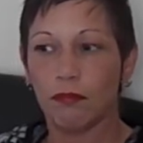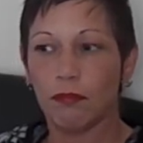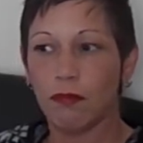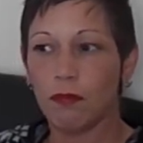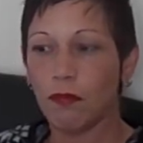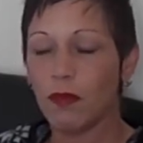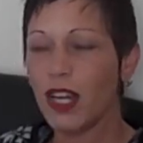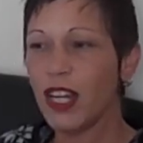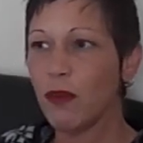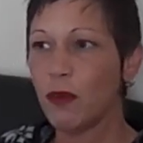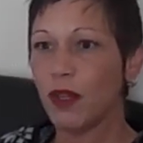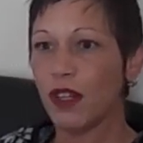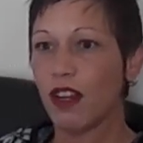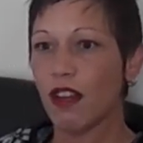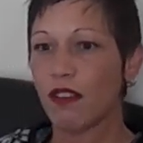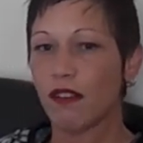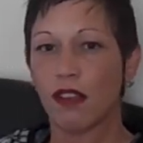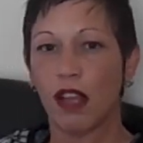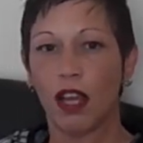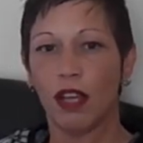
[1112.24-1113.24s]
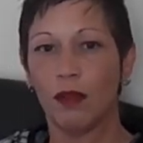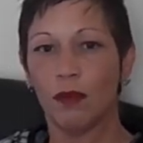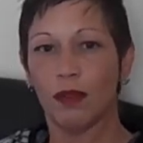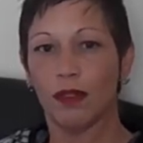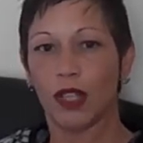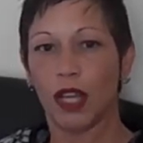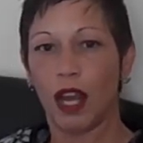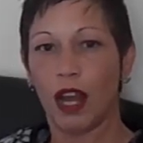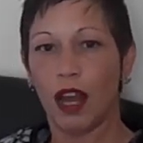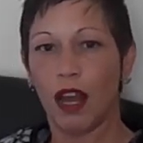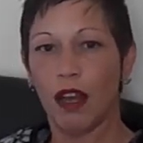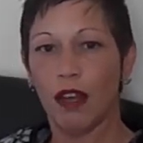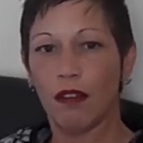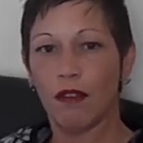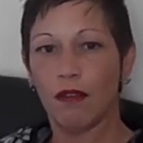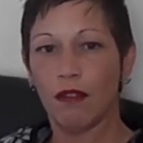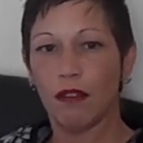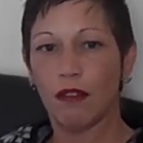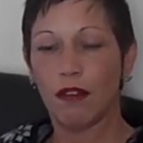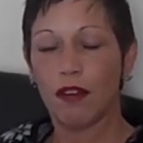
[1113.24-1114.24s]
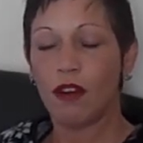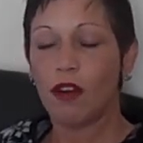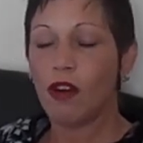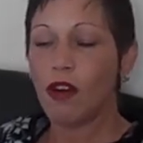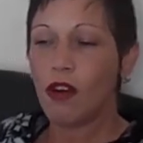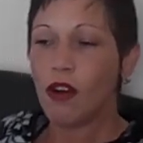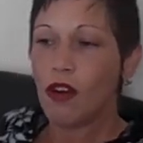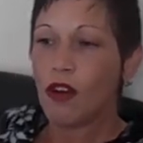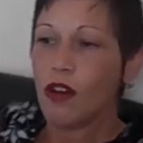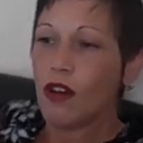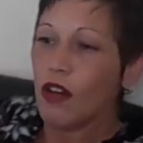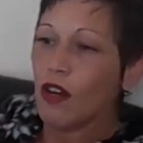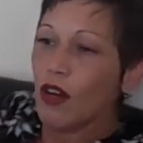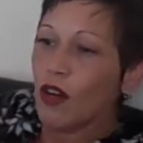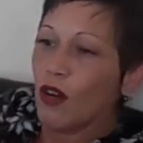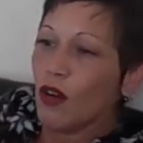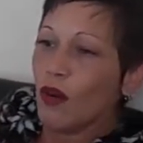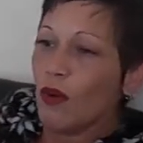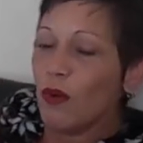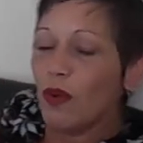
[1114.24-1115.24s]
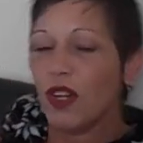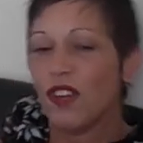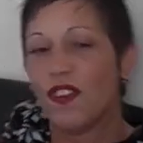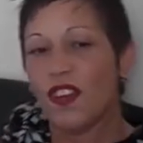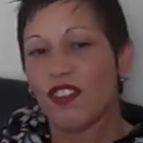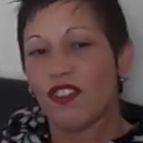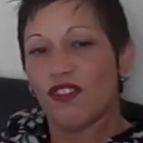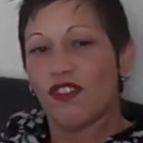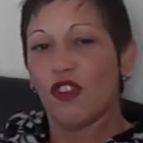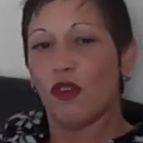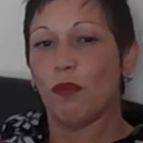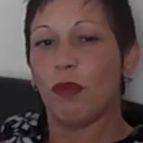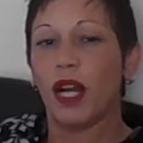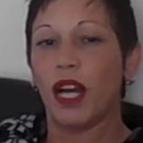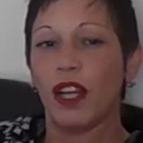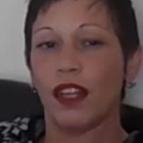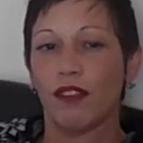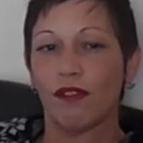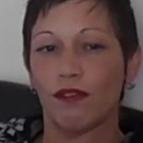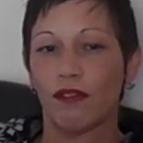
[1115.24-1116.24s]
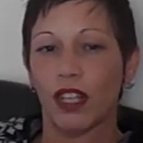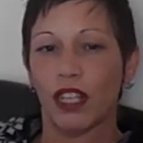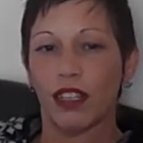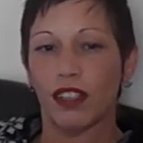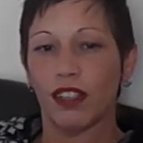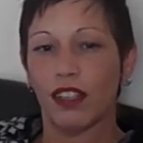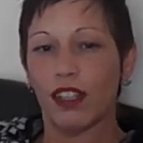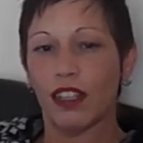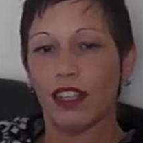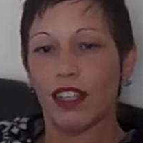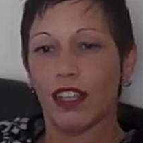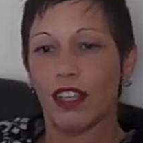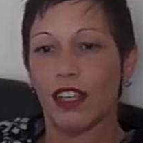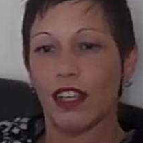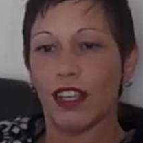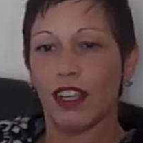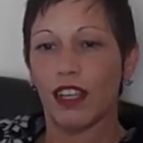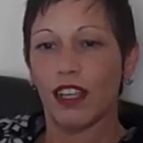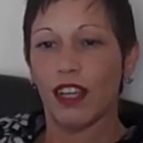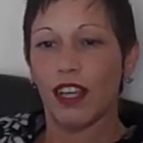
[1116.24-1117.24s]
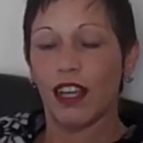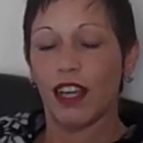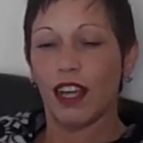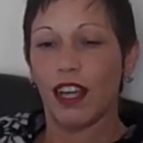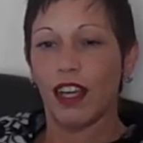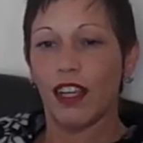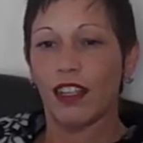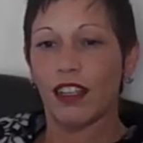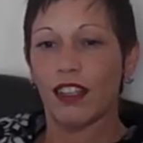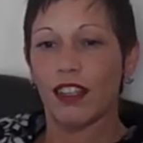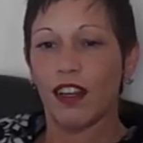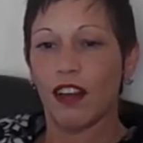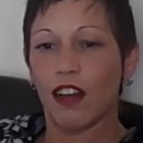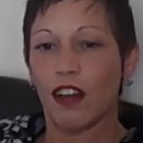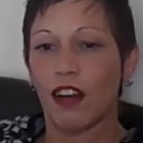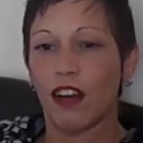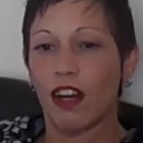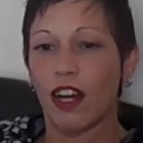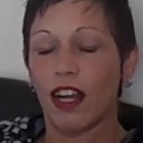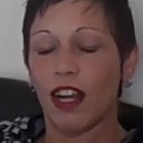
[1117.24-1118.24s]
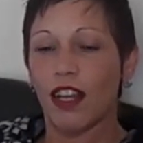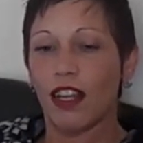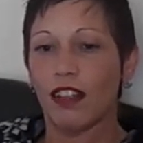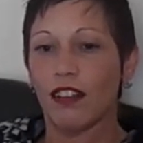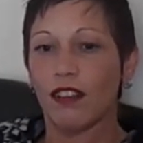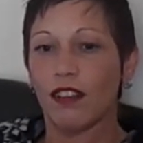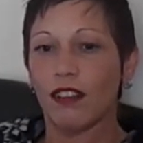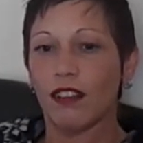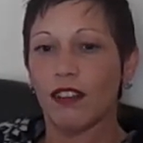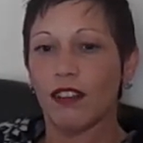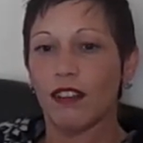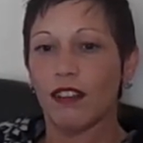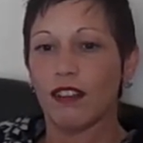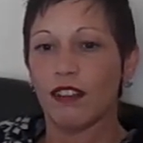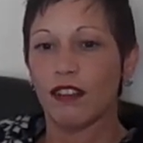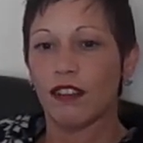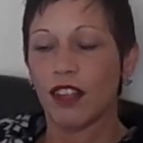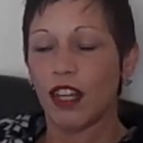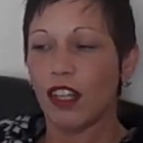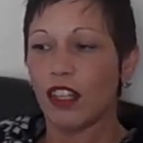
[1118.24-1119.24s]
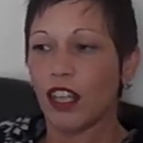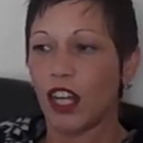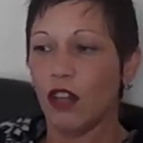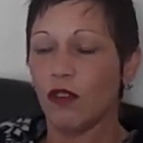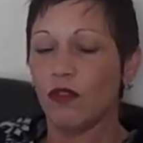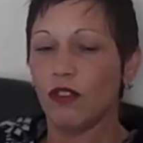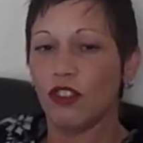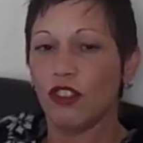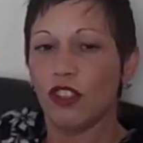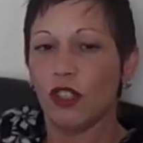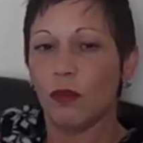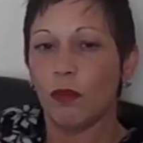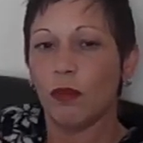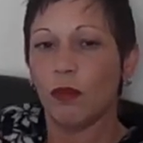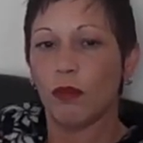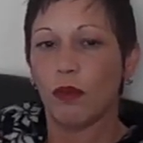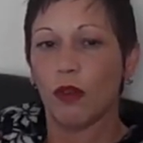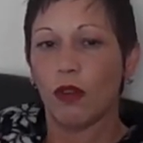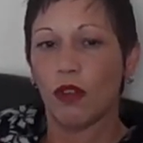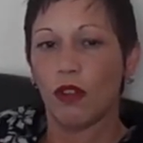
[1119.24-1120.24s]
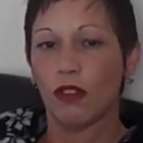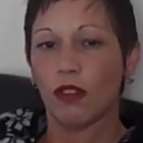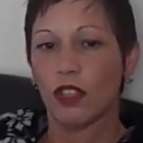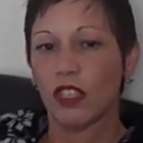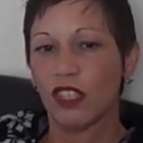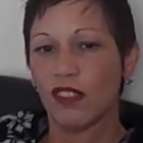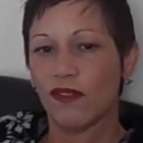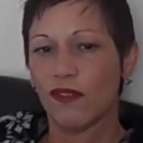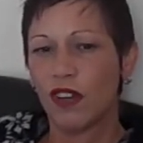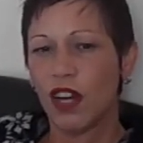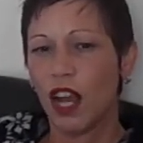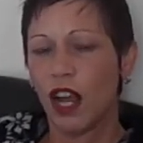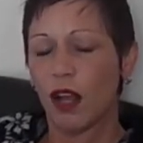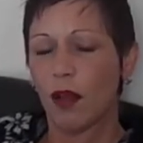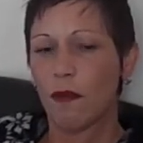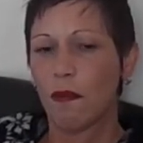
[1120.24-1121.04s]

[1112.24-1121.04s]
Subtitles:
Where would I stand with that? What if I stop paying rent and I stake ownership on this flat?